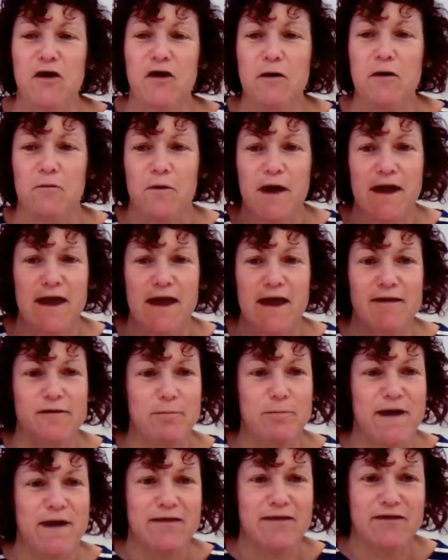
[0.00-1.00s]
So
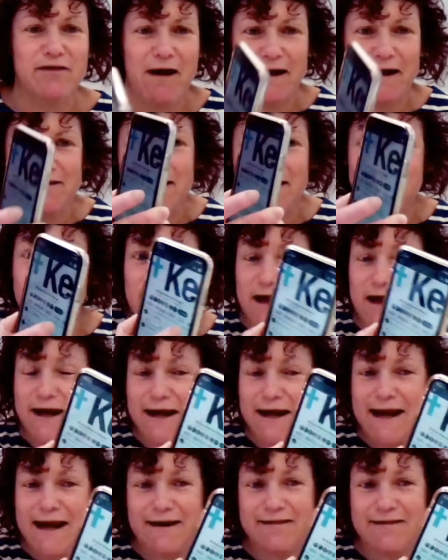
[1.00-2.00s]
it's a bit interactive.
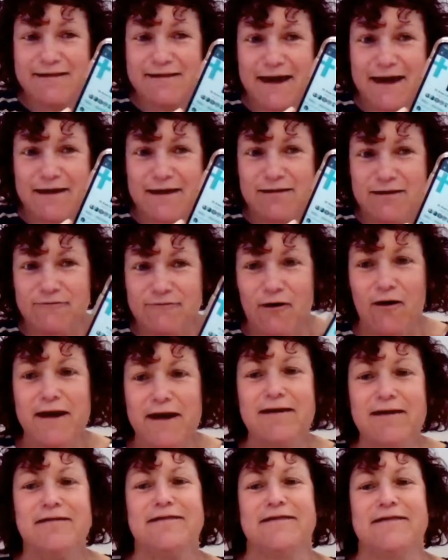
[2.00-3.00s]
You're going to need a second
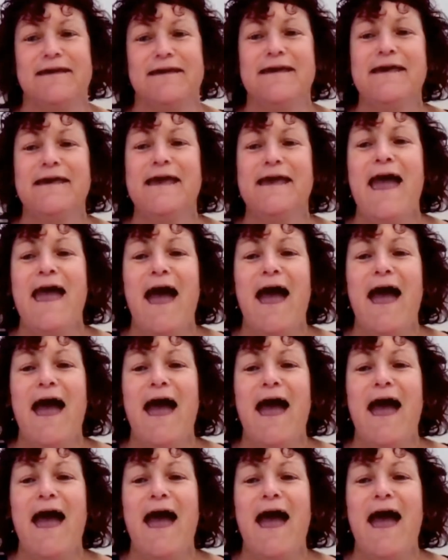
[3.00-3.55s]
device.